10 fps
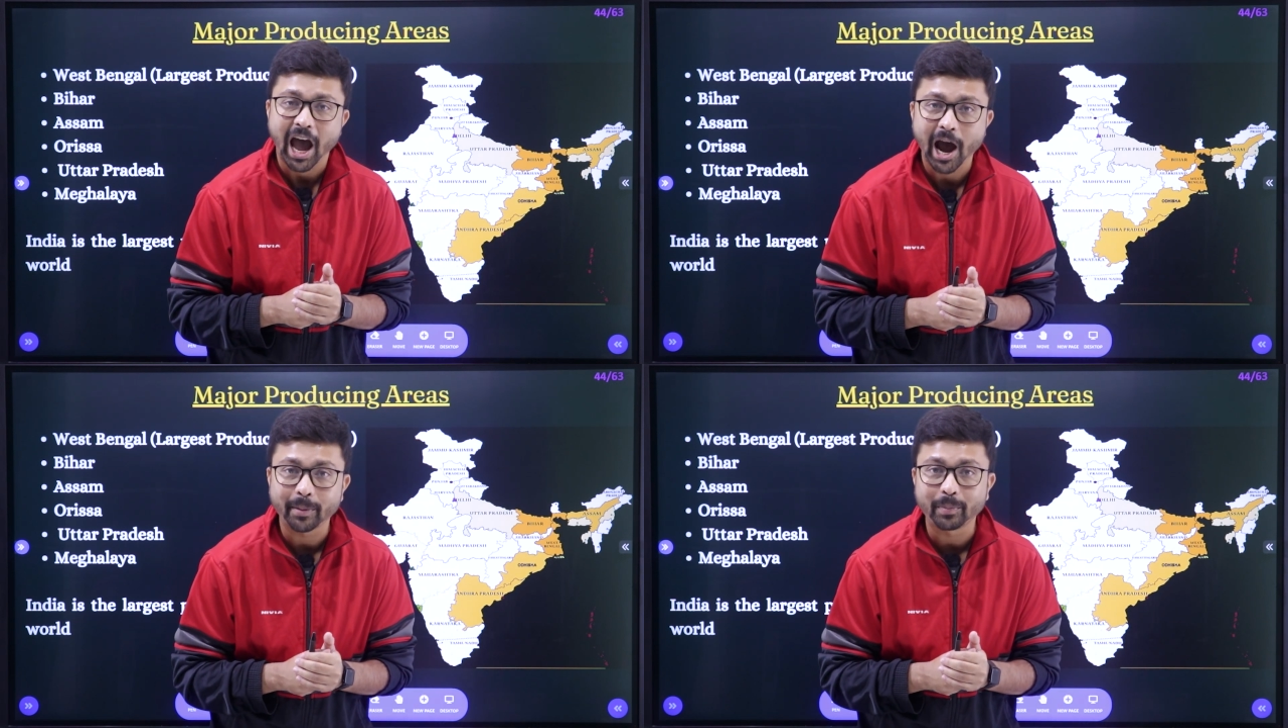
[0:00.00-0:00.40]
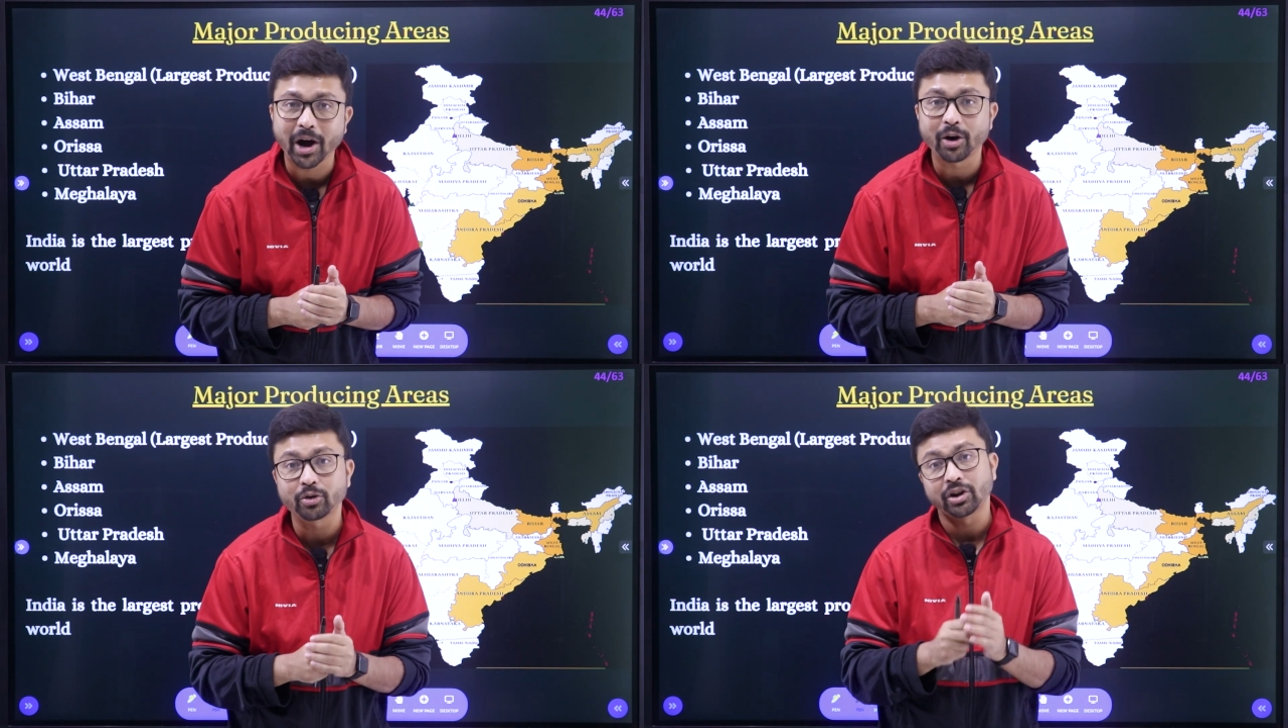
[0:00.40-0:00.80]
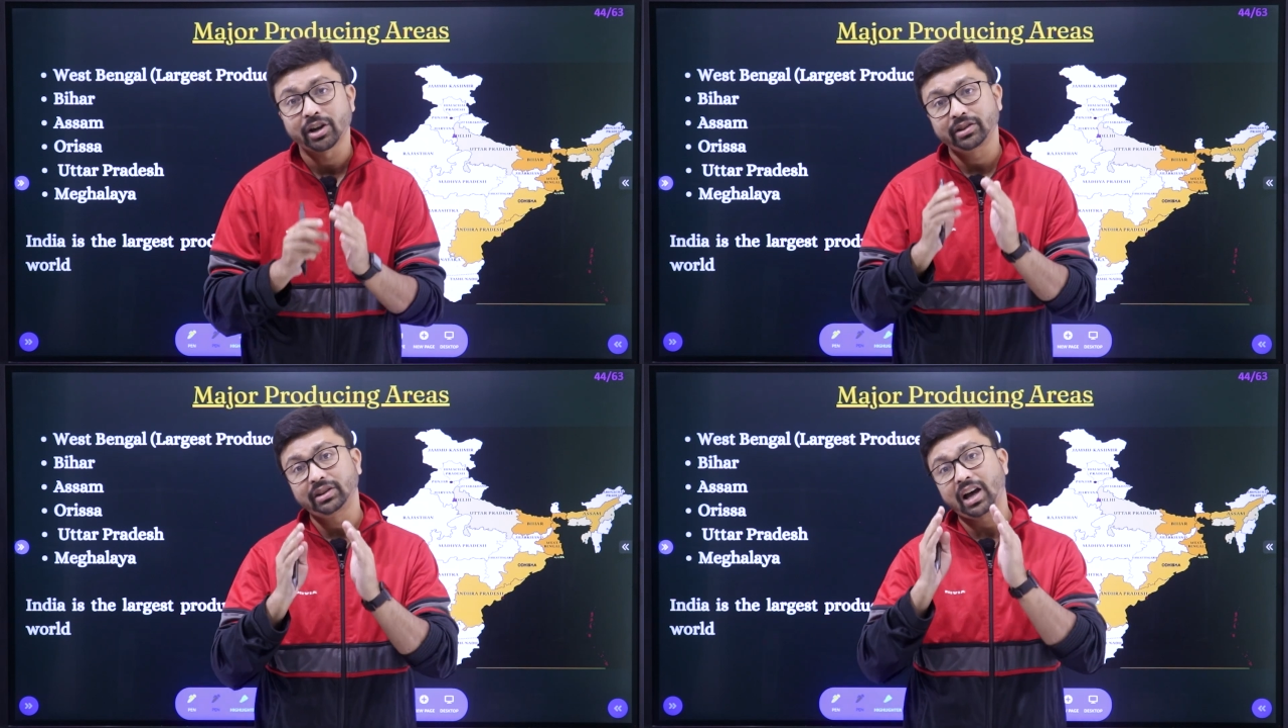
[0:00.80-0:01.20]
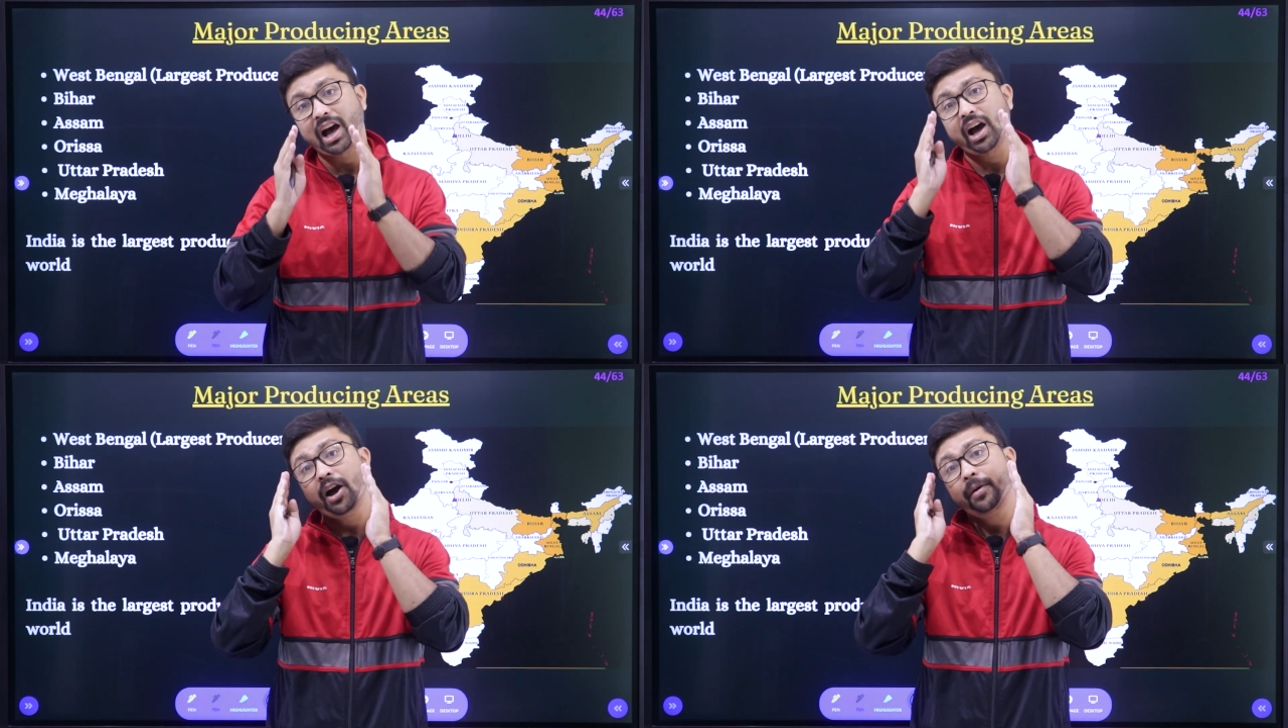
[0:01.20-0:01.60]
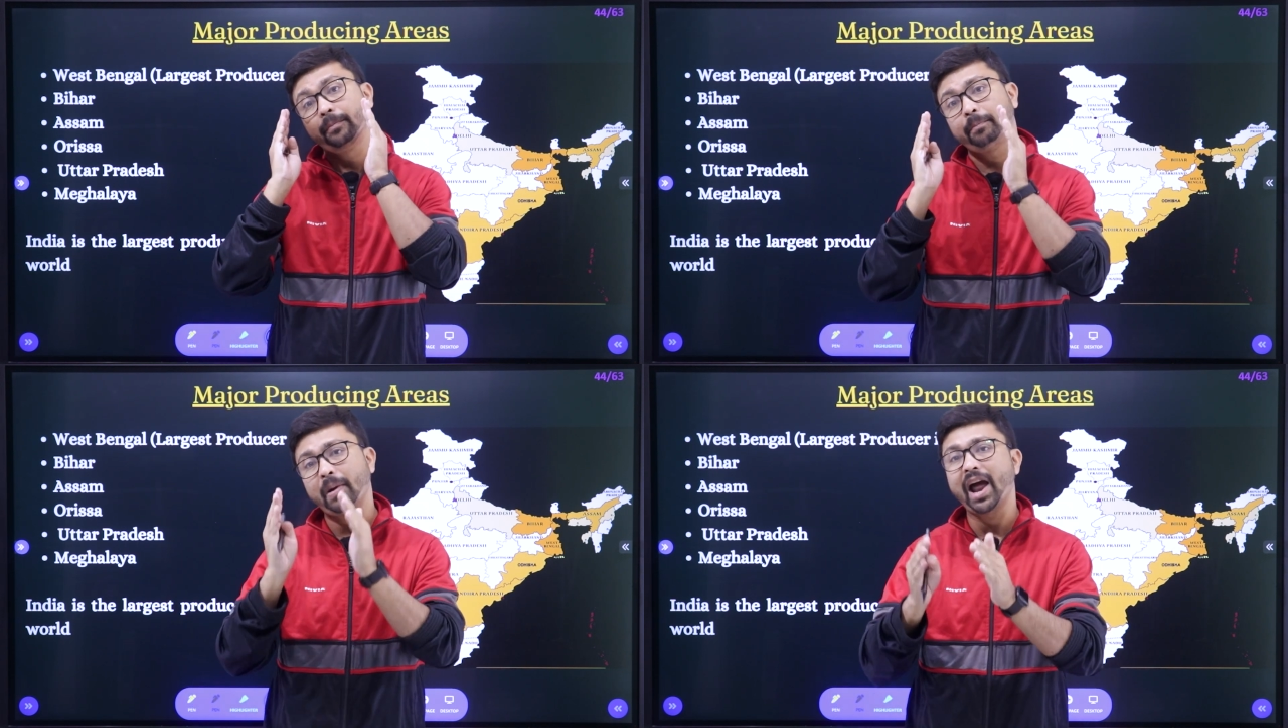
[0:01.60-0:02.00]
about the
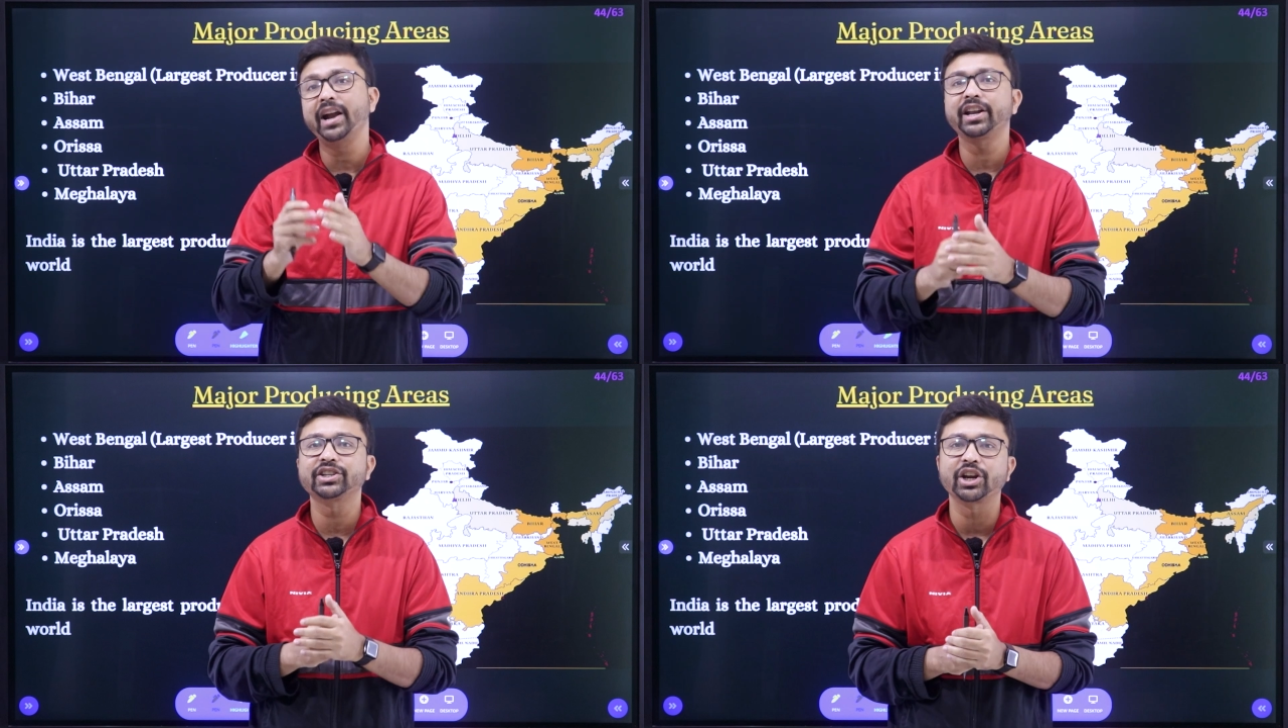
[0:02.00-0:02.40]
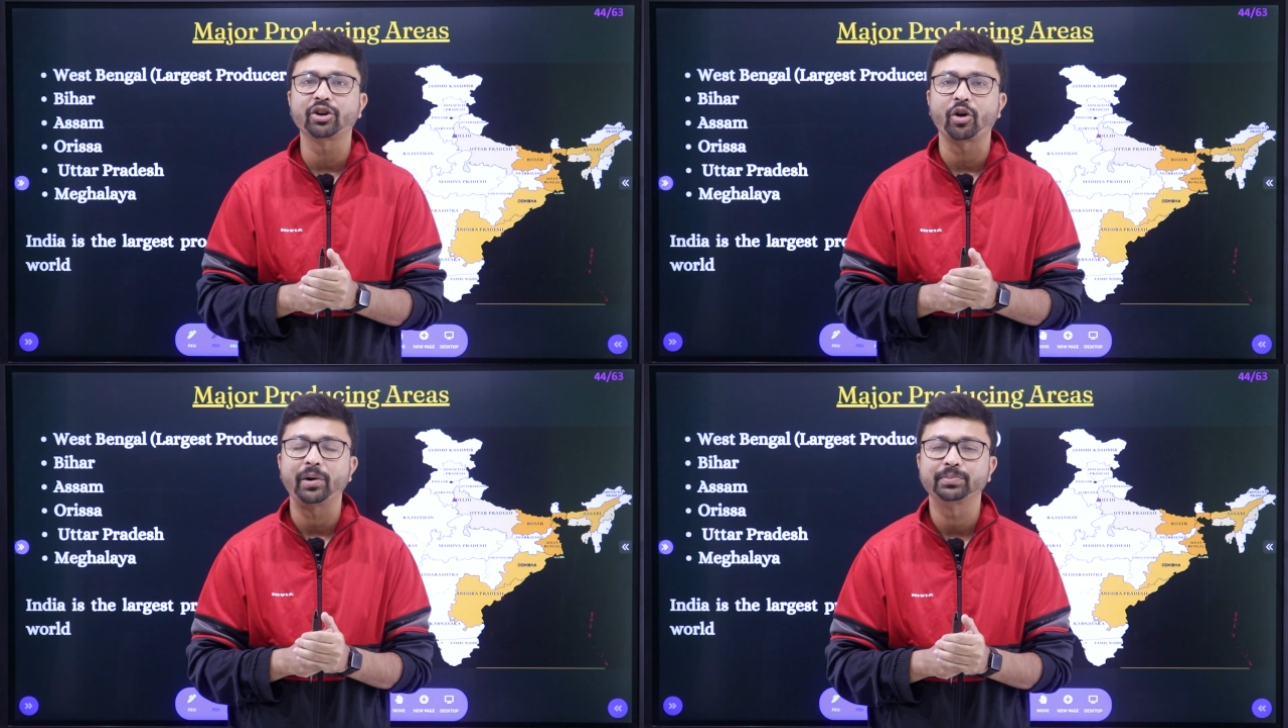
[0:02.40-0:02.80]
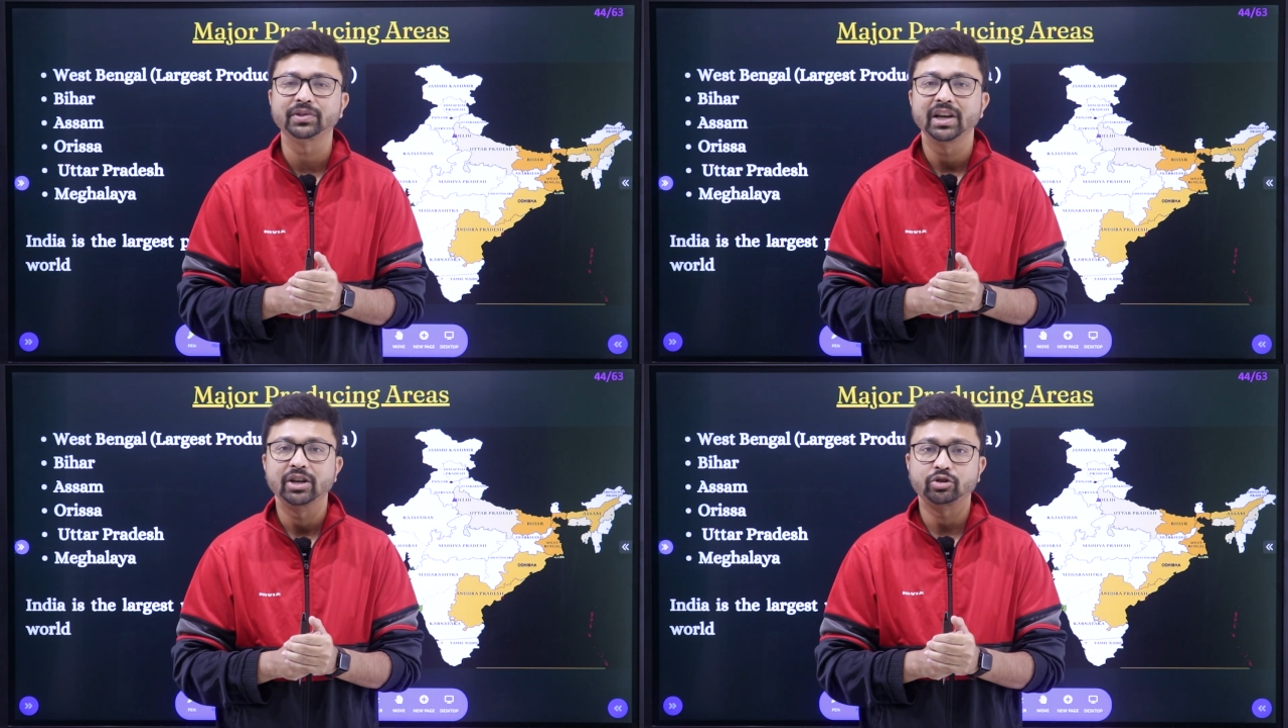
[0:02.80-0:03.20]
plantation crops.